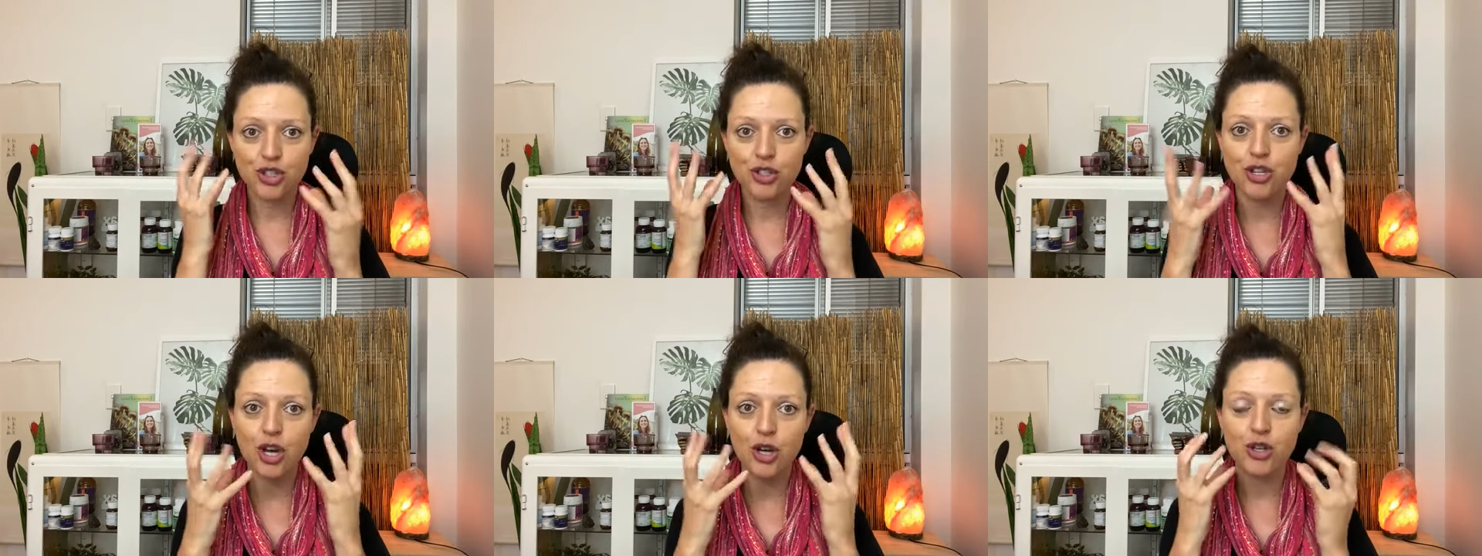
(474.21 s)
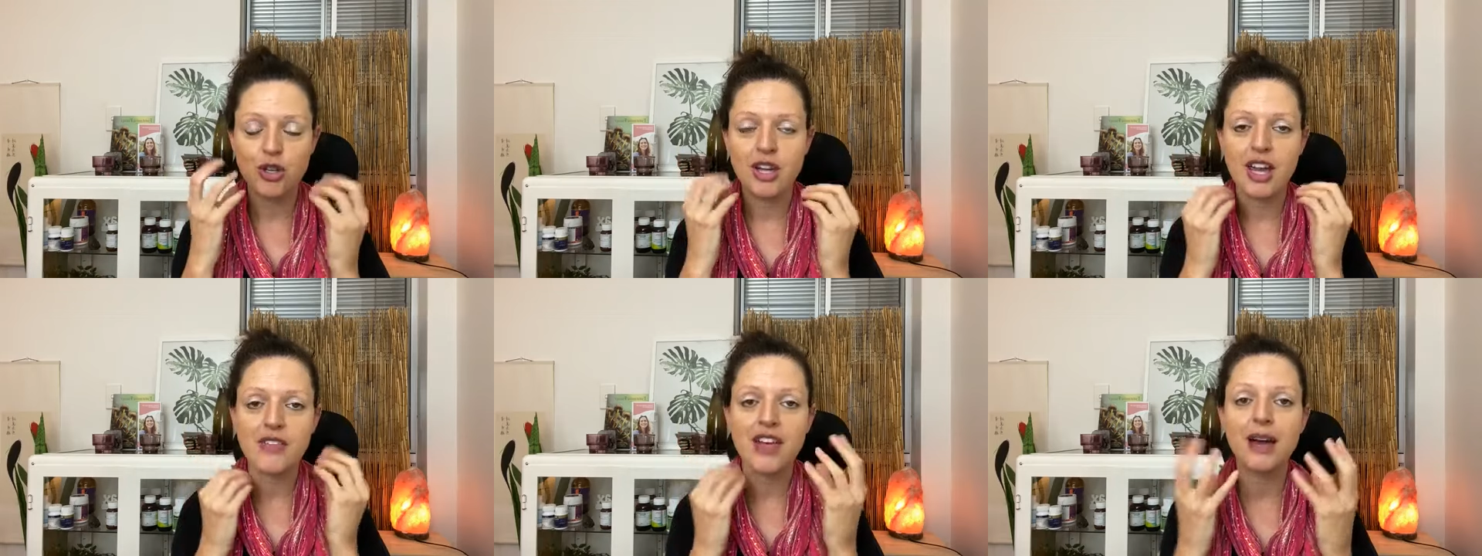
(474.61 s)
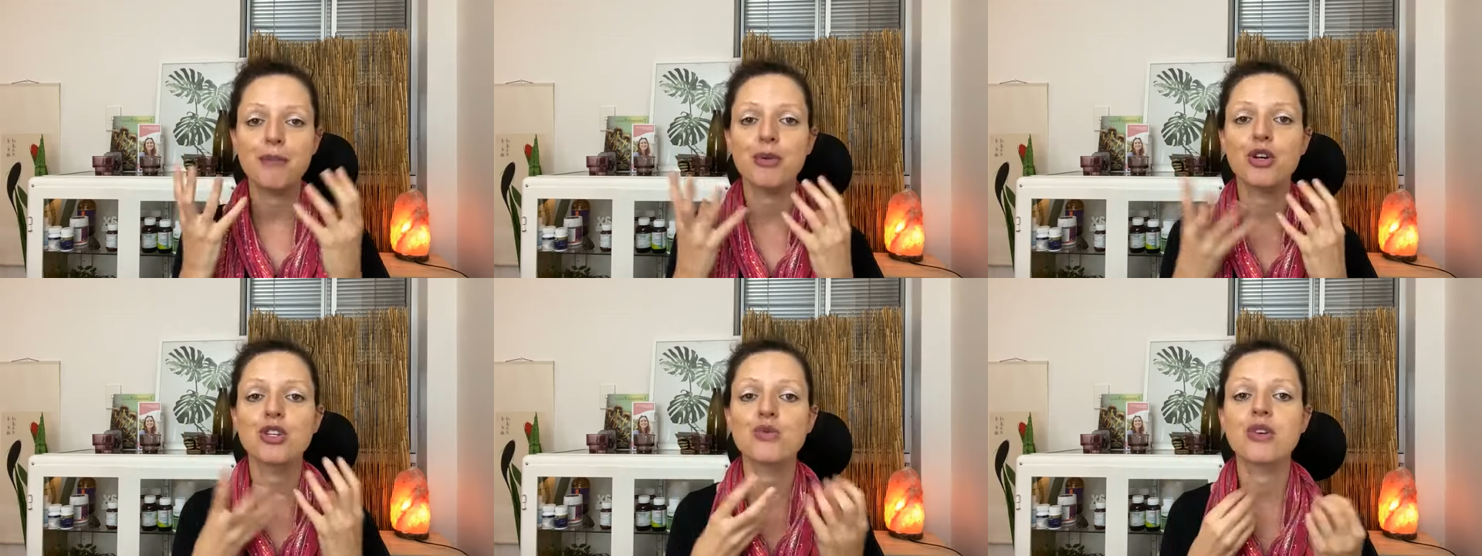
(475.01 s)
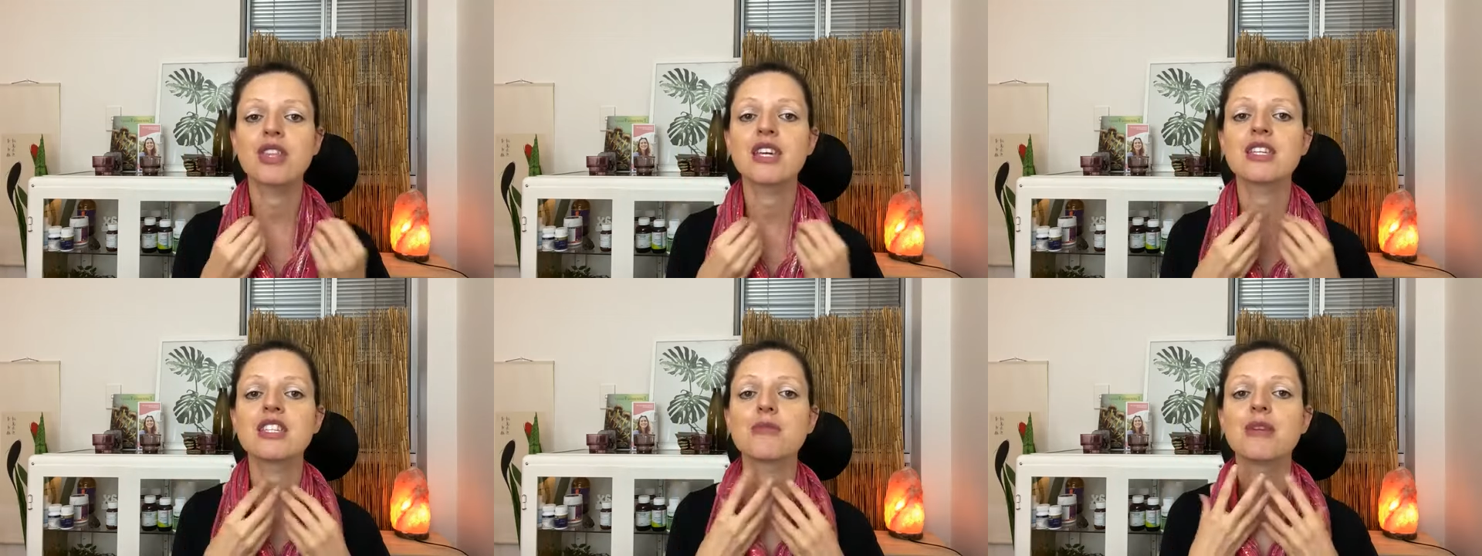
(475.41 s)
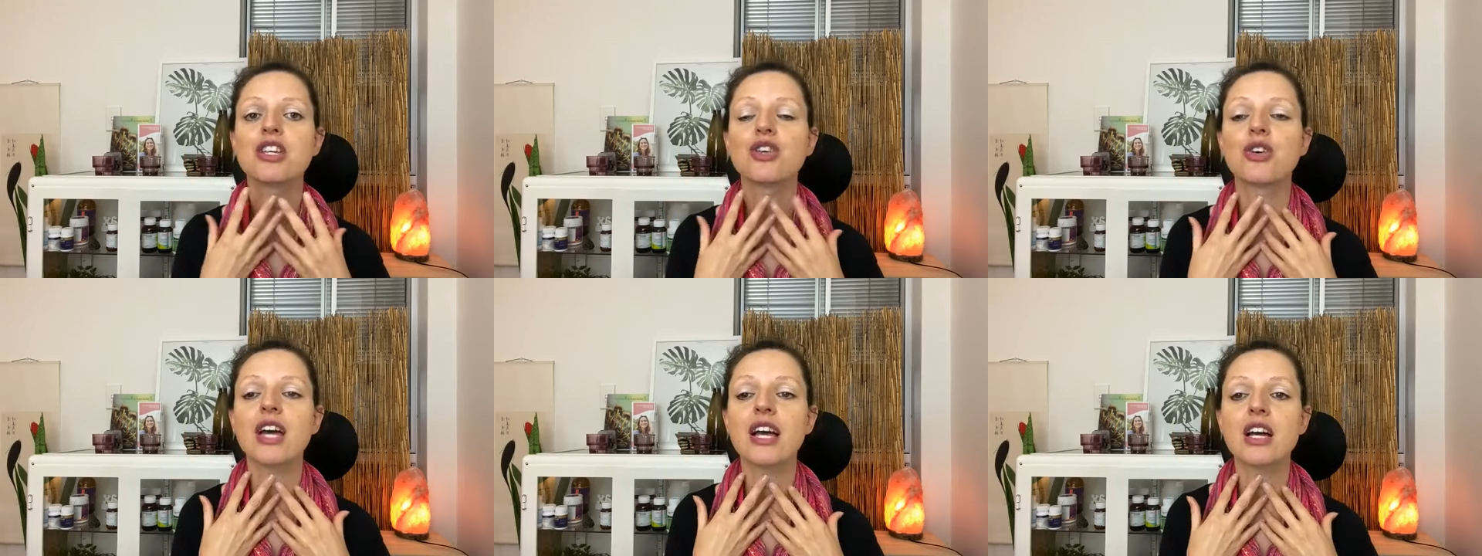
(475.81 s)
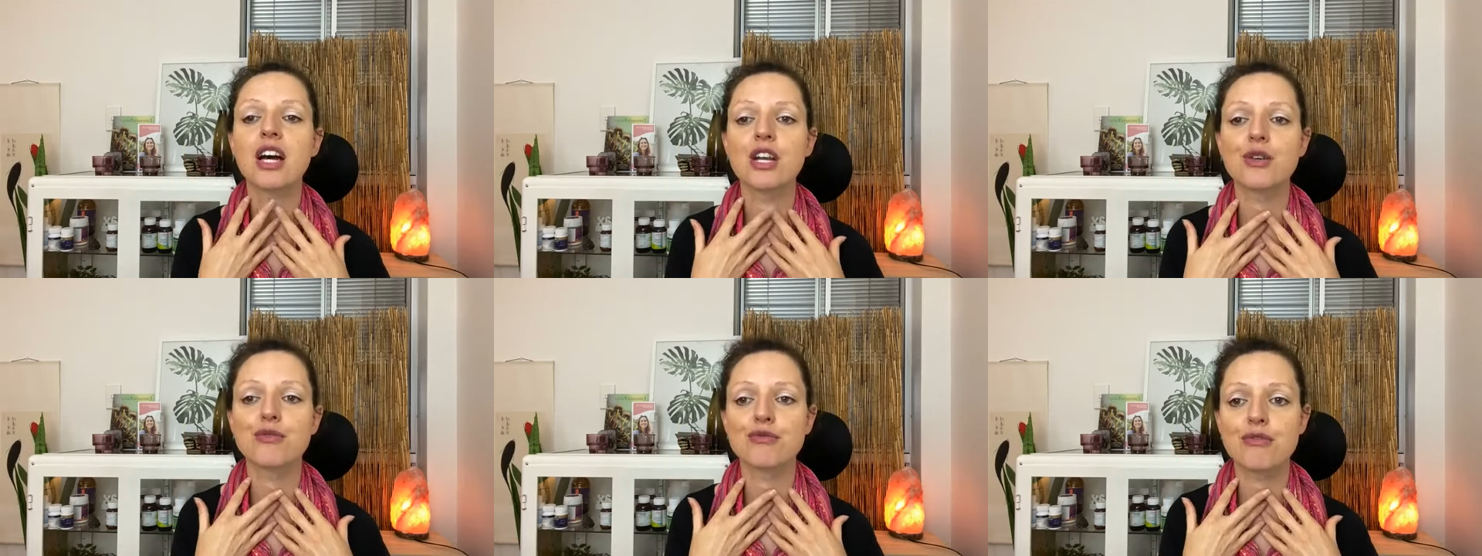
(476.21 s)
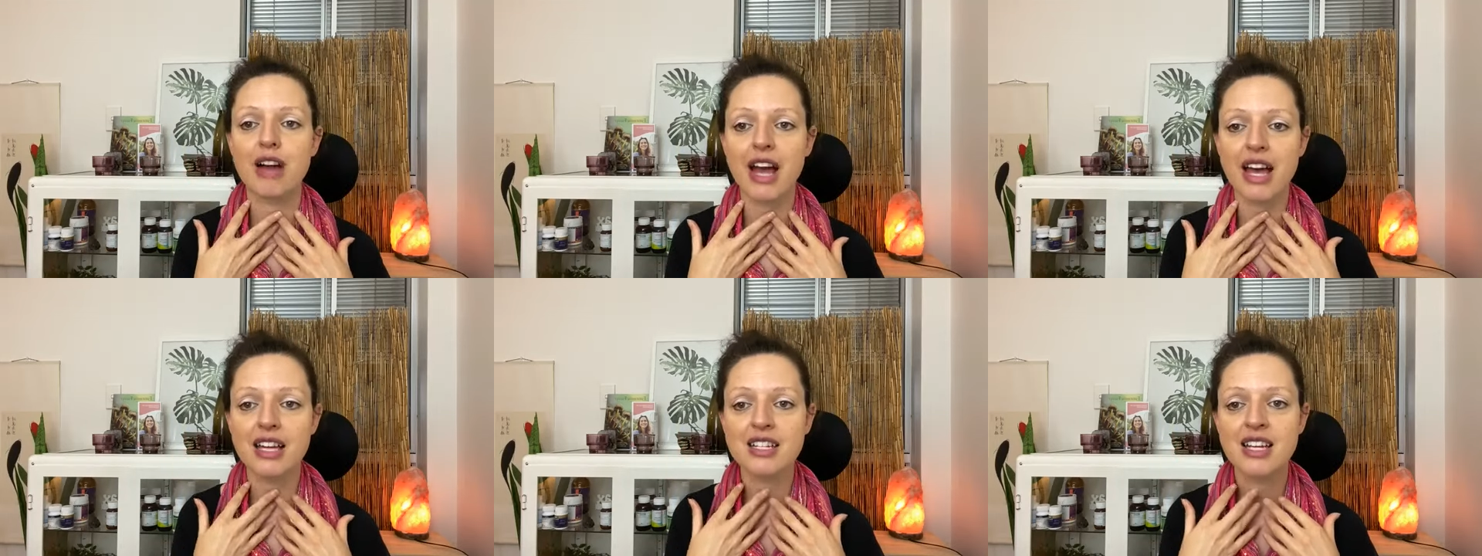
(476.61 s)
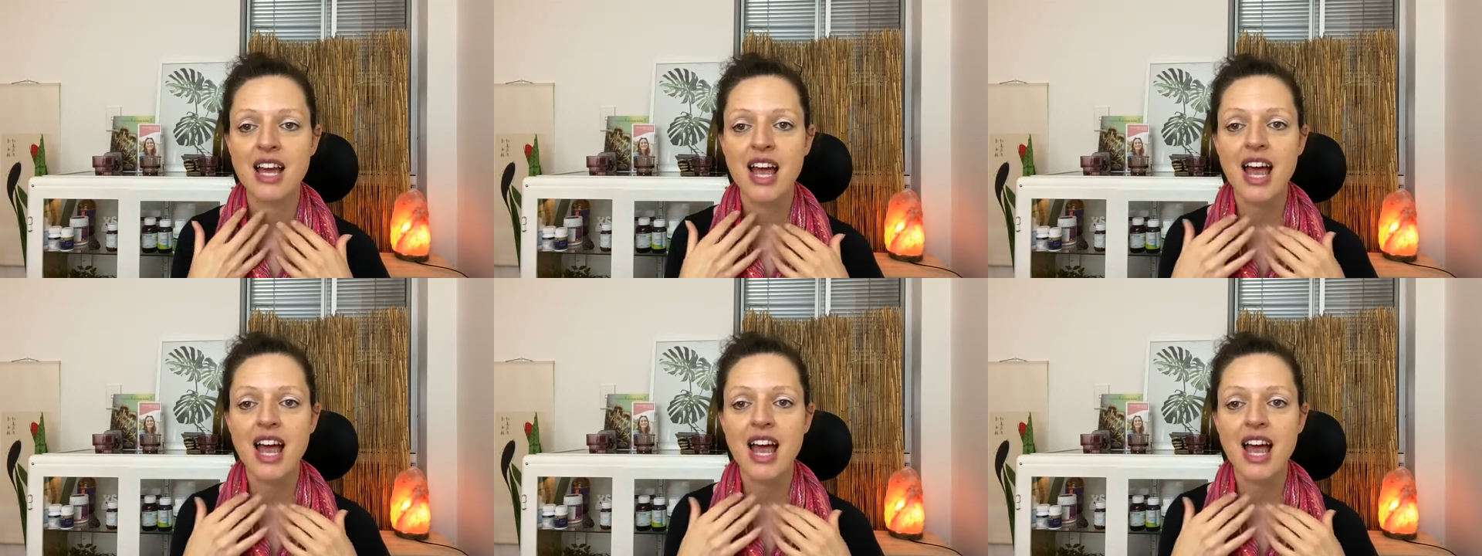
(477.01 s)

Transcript: You know you get that because with histamine you get kind of red.